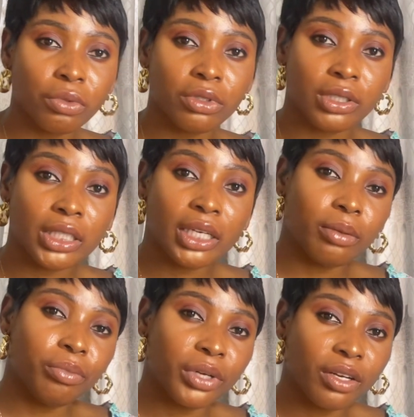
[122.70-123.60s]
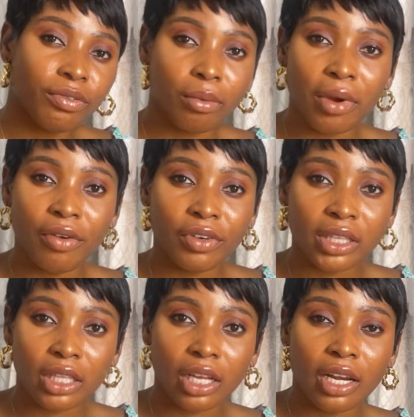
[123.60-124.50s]
want to take a break from
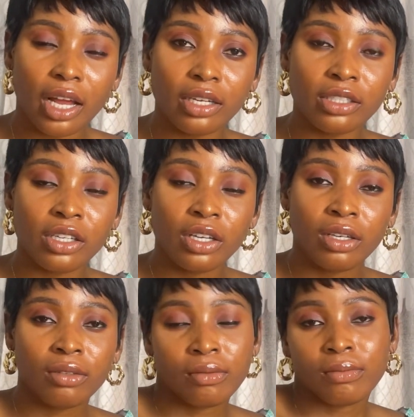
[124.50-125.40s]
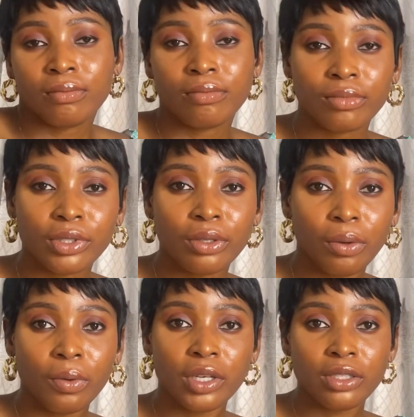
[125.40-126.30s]
everything and
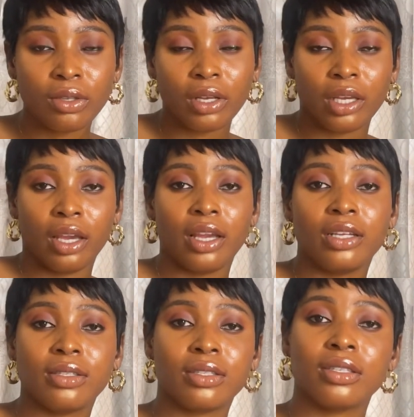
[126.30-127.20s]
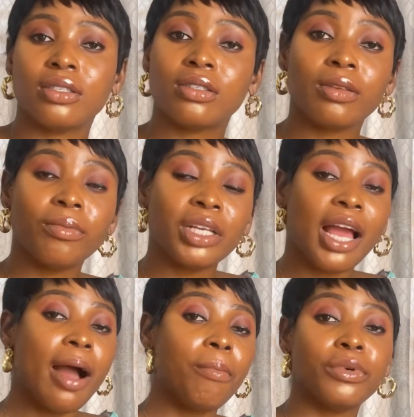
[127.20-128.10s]
so it's okay it's, it's something that
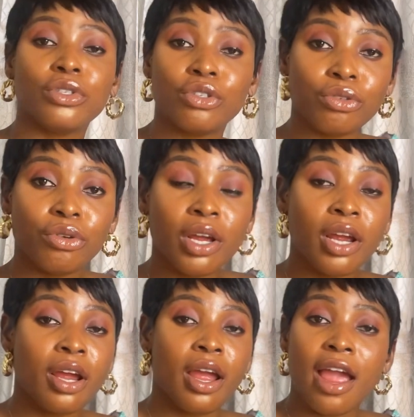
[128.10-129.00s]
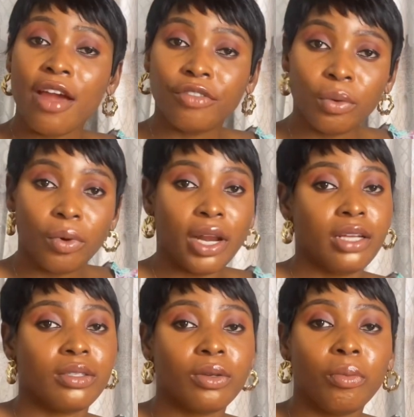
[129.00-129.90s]
happened to everyone at
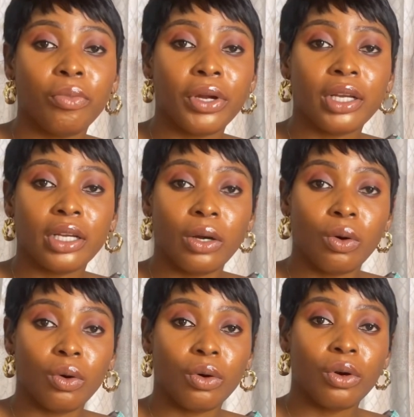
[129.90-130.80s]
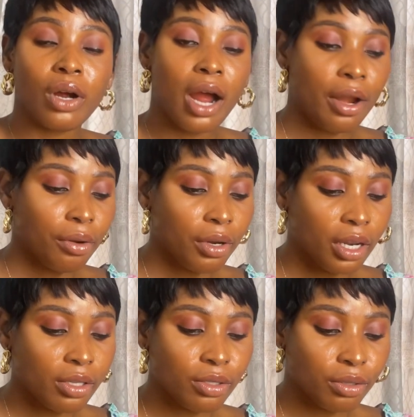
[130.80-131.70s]
some point or
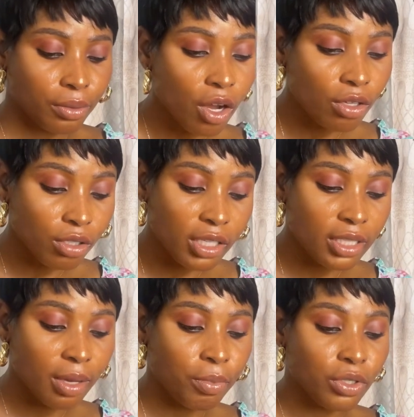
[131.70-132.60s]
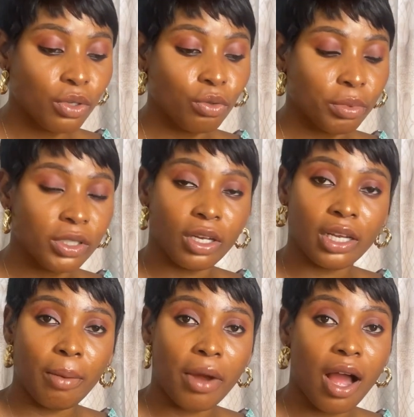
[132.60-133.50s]
another so on today's episode we'll be
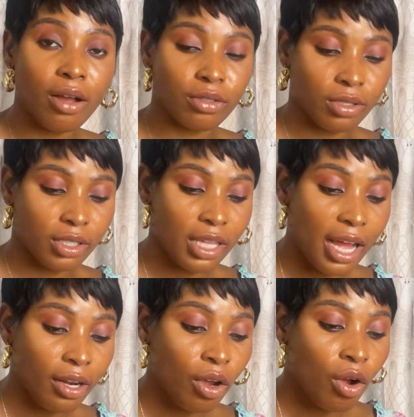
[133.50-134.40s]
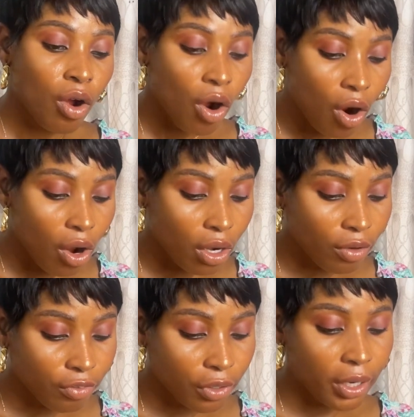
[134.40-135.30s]
talking about how to start all
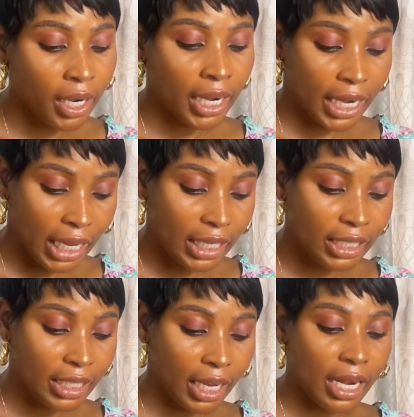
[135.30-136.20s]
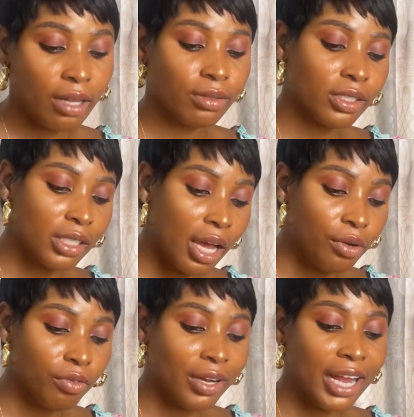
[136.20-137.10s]
over again how to start
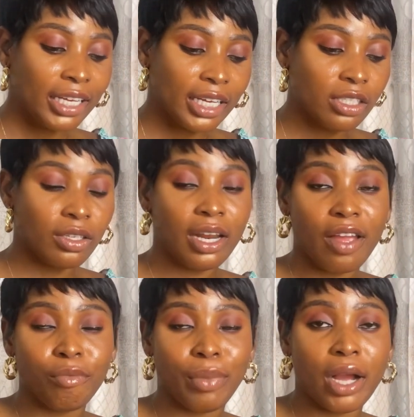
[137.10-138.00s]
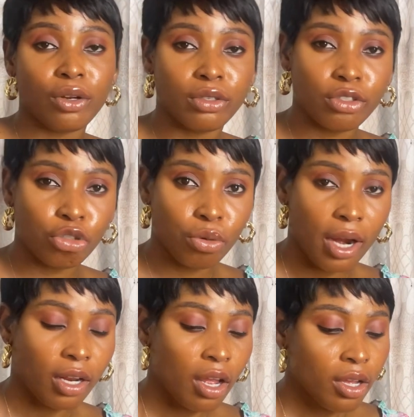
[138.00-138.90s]
over and get your life back on track
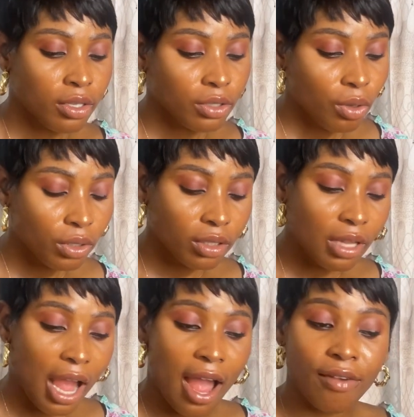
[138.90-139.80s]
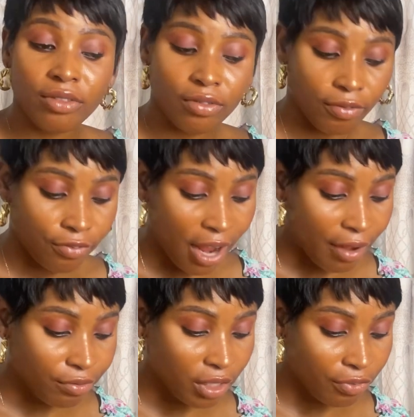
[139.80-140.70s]
so i have
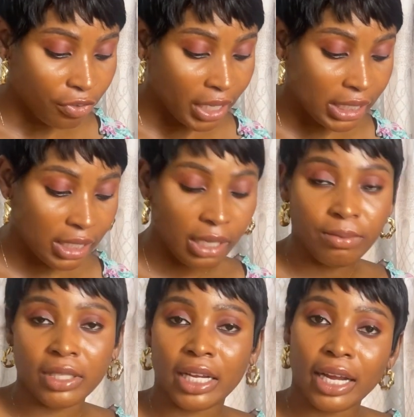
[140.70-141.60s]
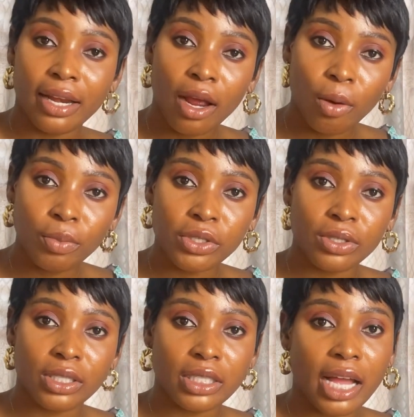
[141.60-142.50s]
five different tips that can help you to
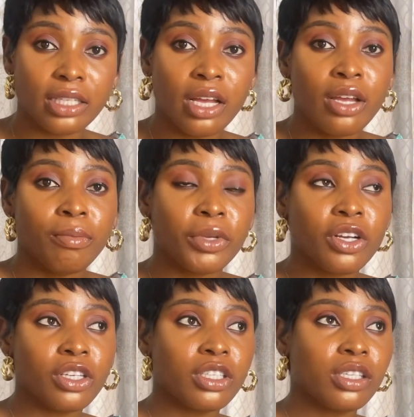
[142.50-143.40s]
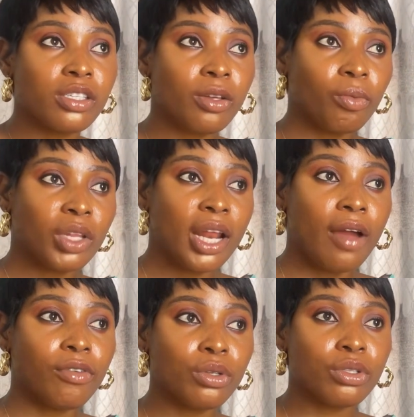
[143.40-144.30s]
start because this is something that
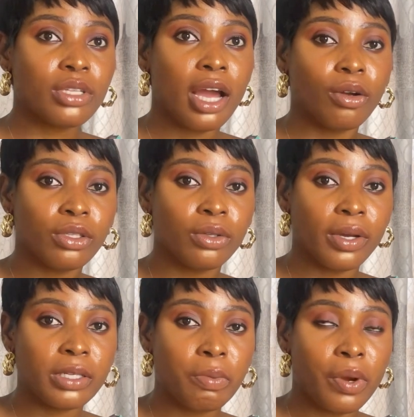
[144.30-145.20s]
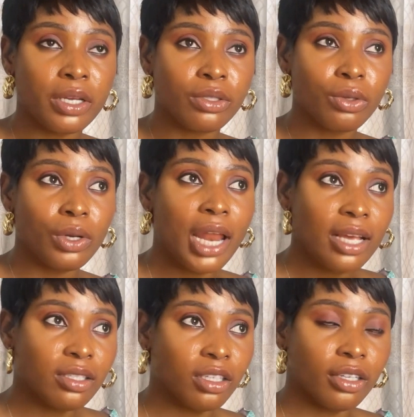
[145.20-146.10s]
i've also that i also experienced so
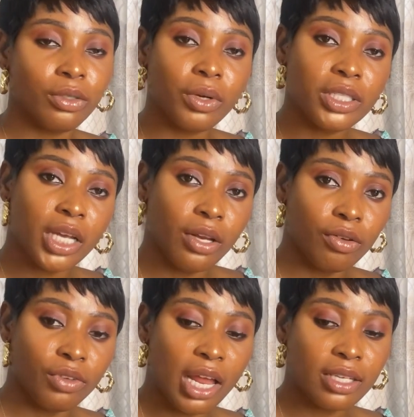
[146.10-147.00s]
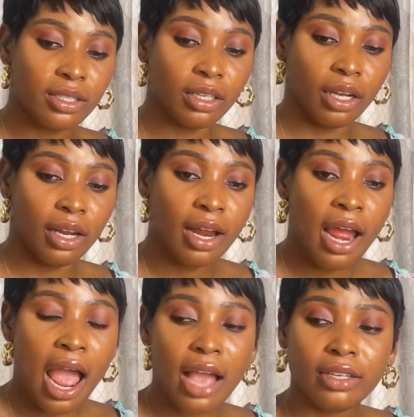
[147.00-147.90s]
last year towards the end of last year
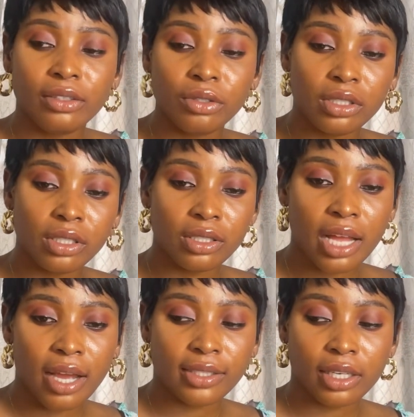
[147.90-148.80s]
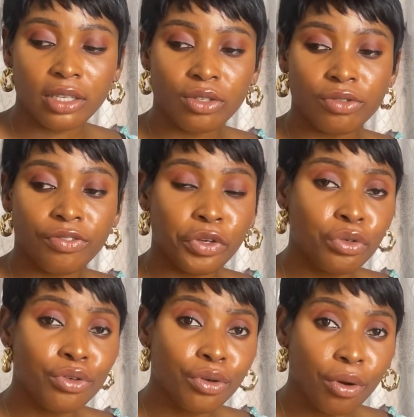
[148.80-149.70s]
i noticed that i started to feel
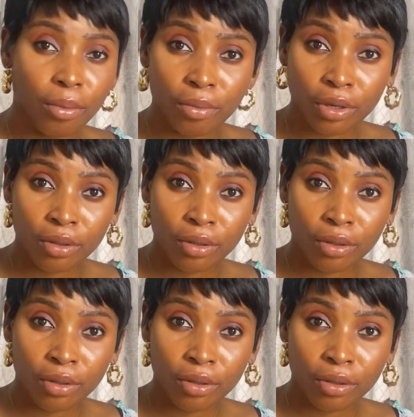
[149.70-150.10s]
numb